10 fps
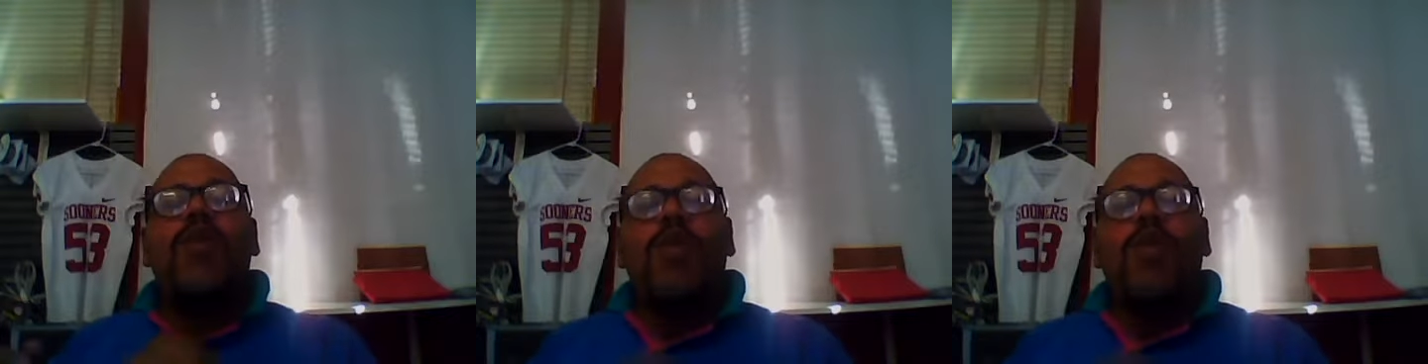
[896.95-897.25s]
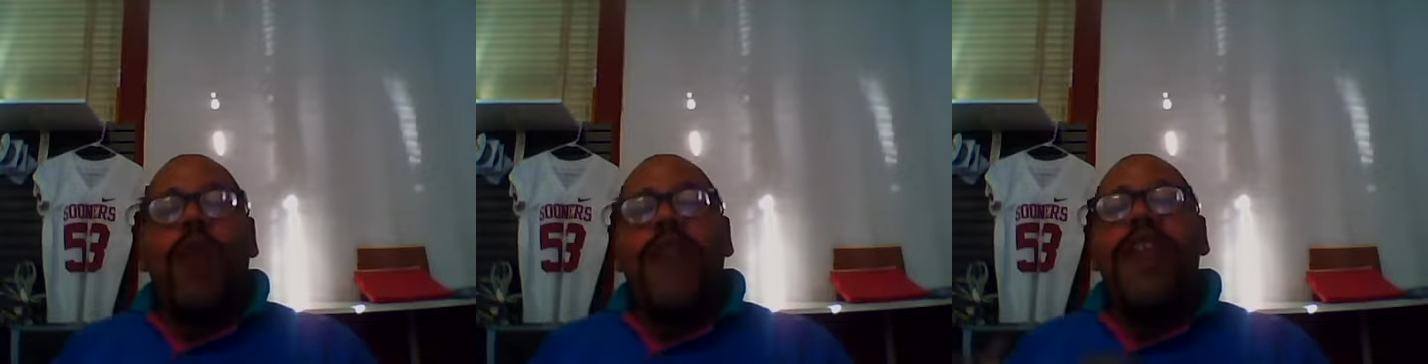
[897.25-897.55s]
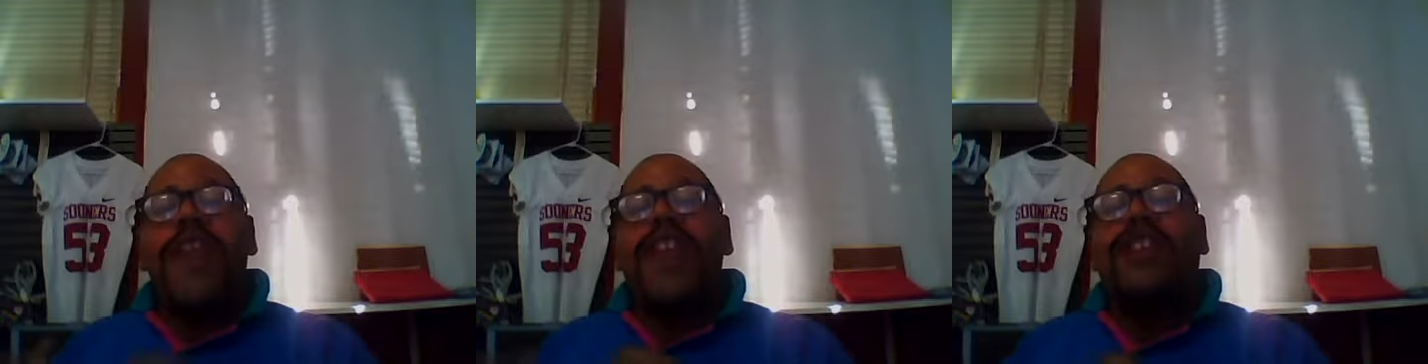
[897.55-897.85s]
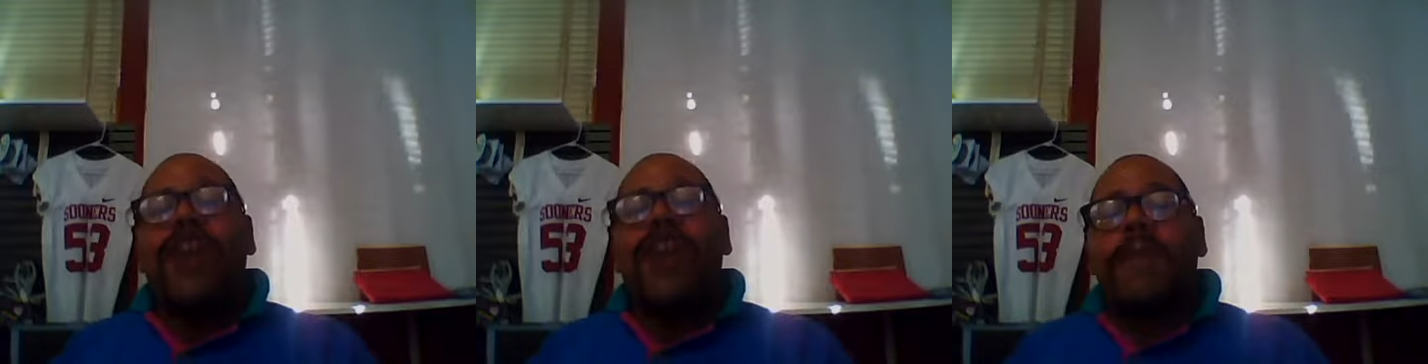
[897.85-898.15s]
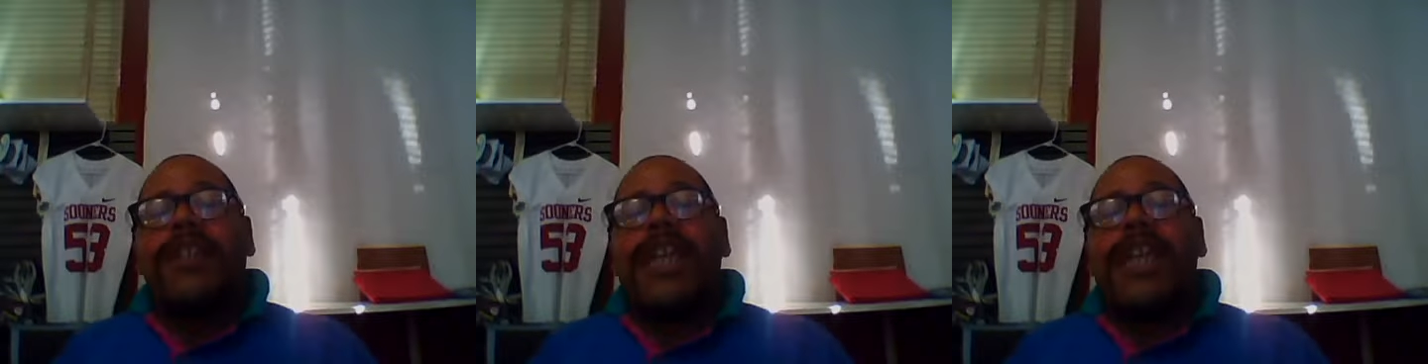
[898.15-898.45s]
with
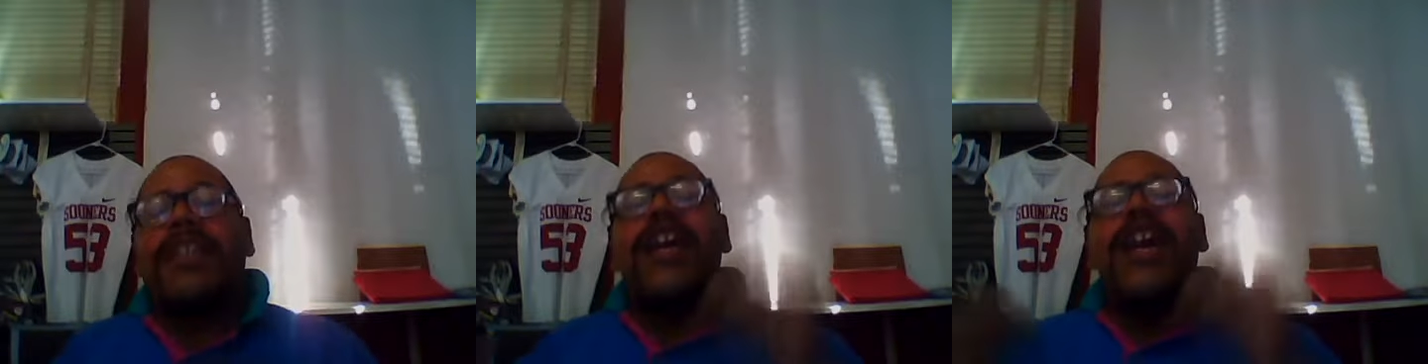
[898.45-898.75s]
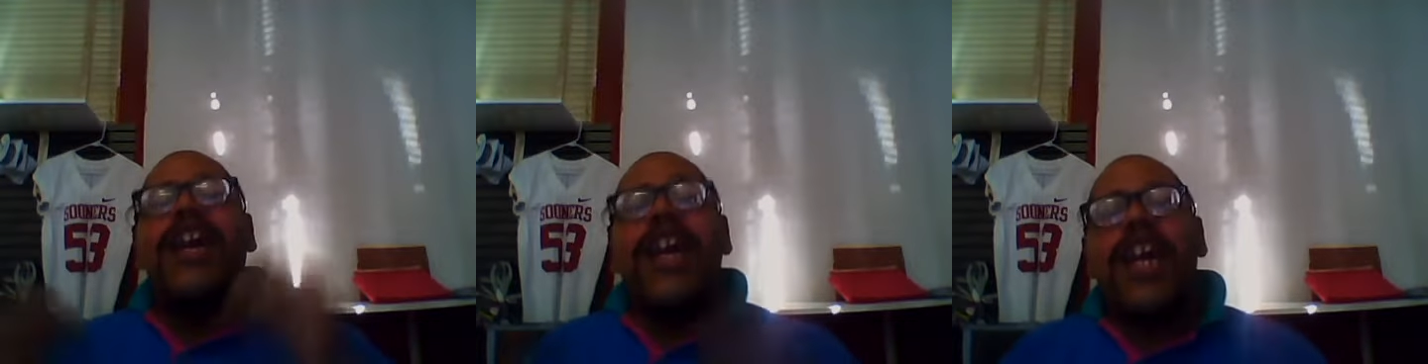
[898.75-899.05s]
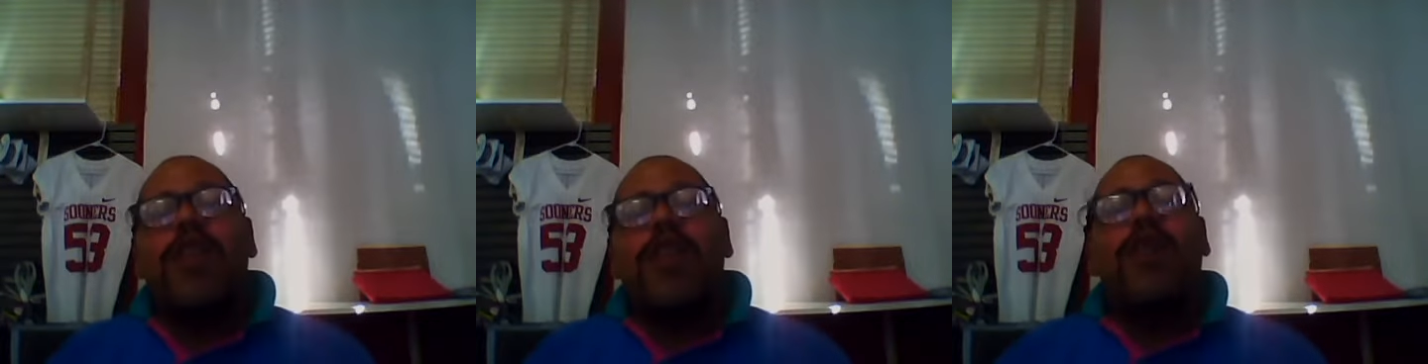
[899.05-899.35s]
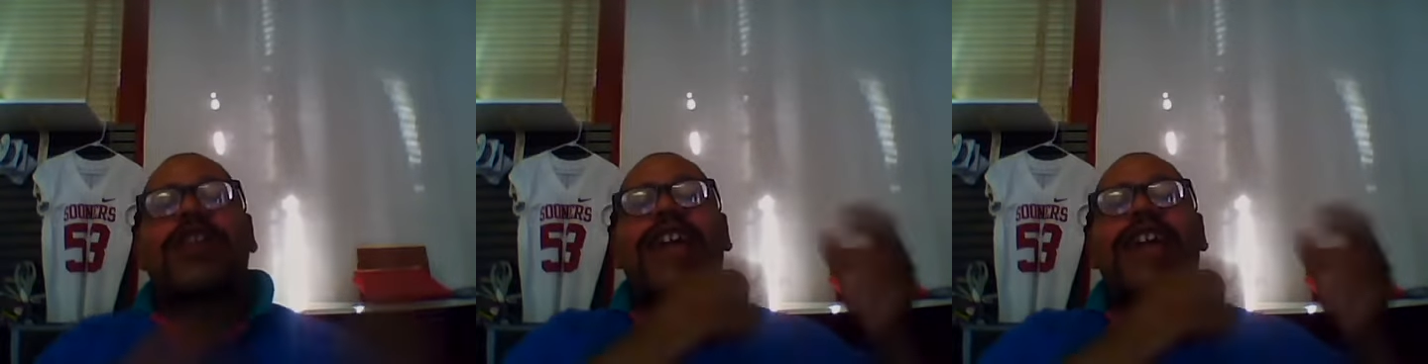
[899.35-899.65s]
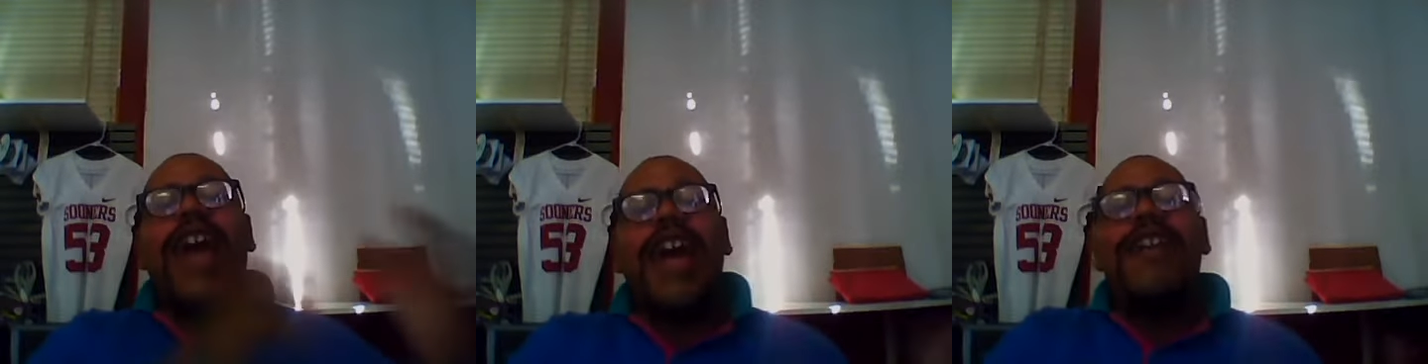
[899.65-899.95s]
interpretation equals
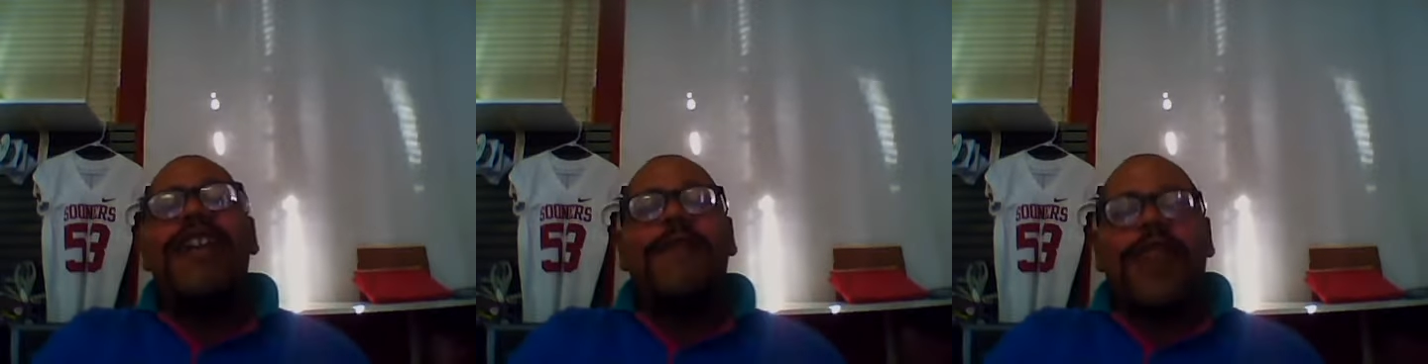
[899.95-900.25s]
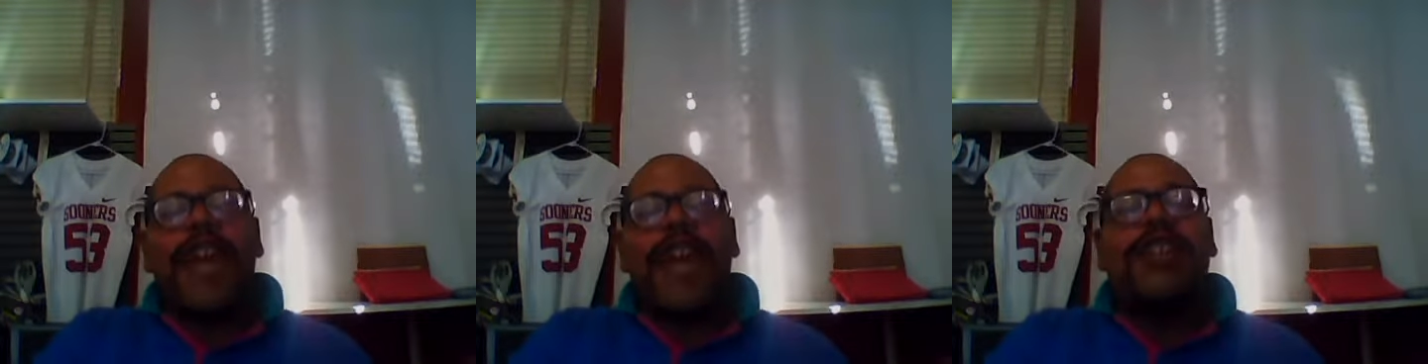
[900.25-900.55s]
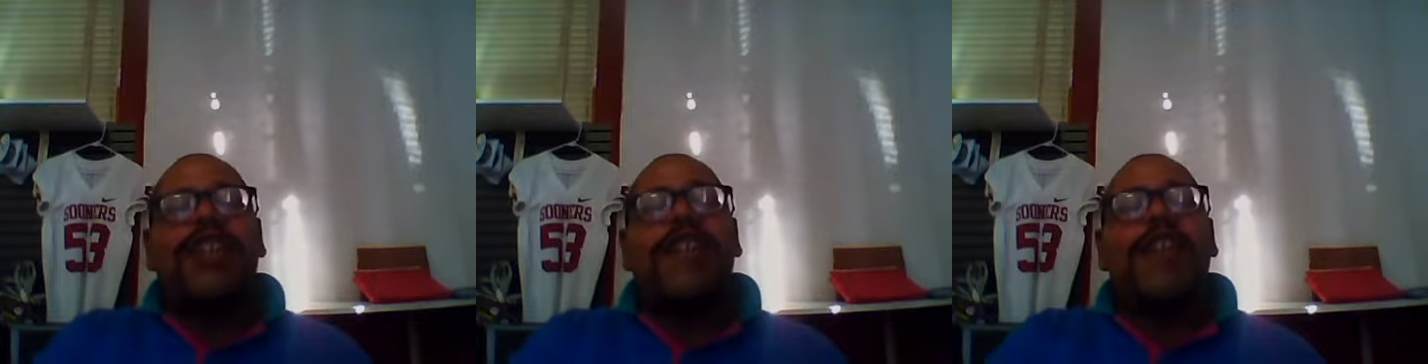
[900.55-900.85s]
edification of